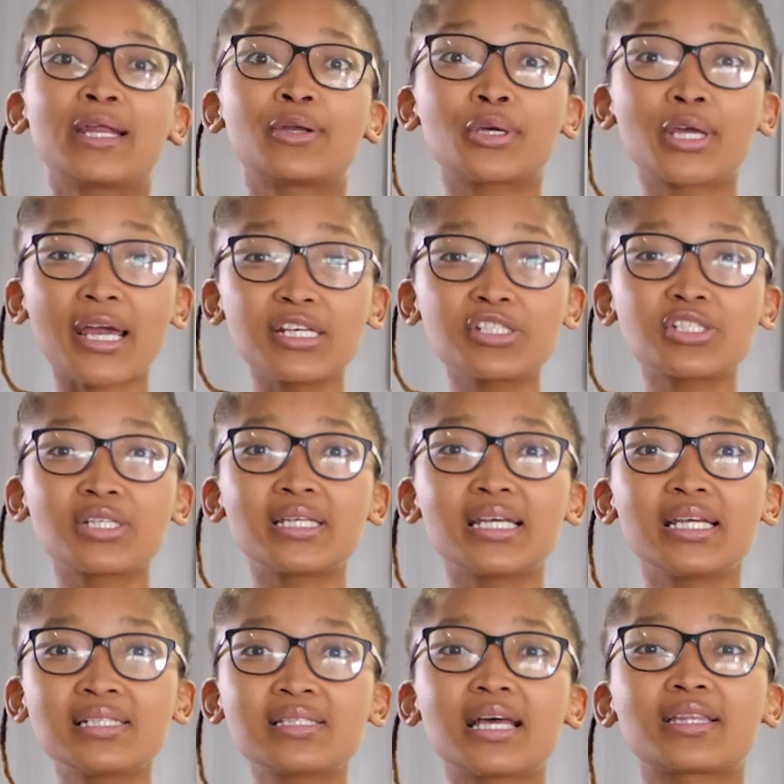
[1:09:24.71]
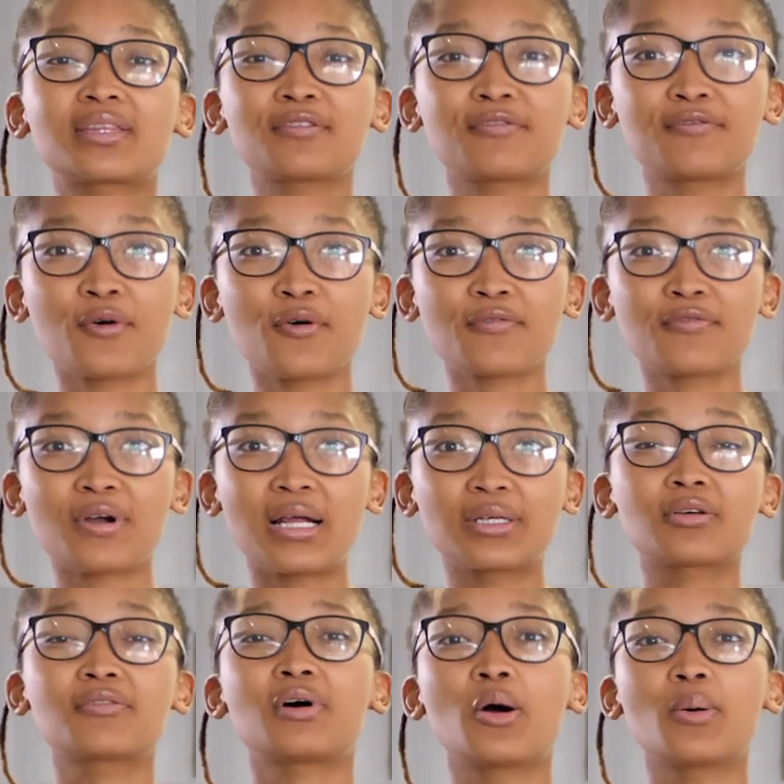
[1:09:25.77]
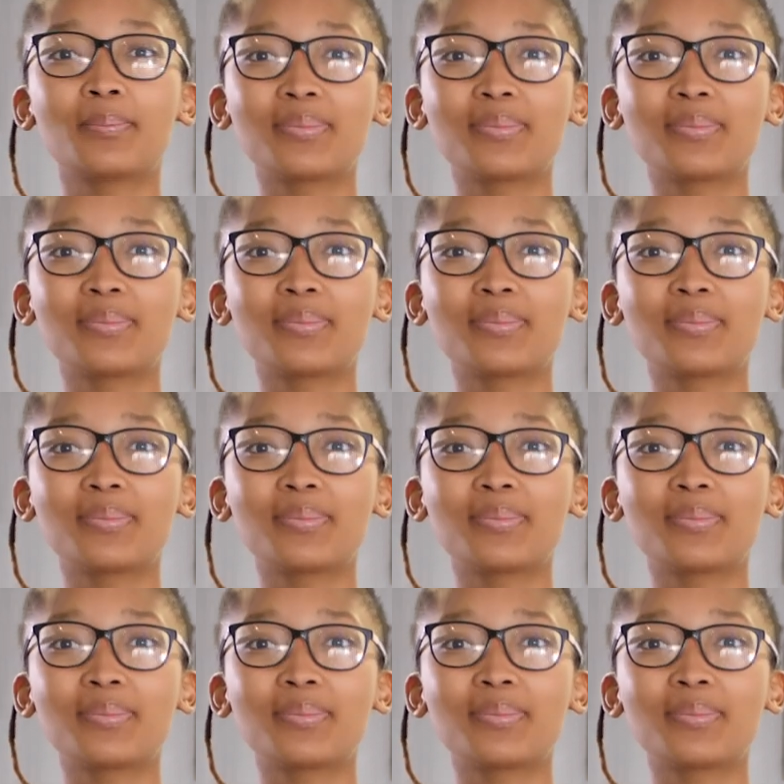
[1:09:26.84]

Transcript: Education is at the forefront of our